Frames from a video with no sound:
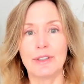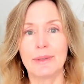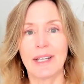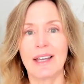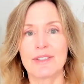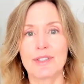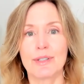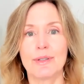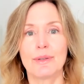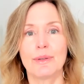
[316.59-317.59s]
you get
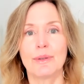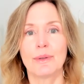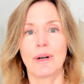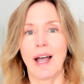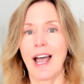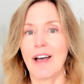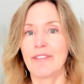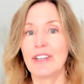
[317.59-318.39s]
to have